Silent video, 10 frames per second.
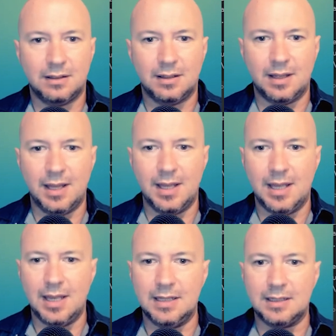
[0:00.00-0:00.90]

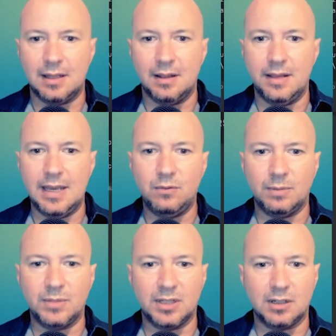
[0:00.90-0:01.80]
And then
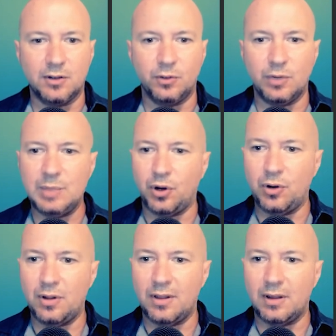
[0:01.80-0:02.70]
I'm going to clone the repo.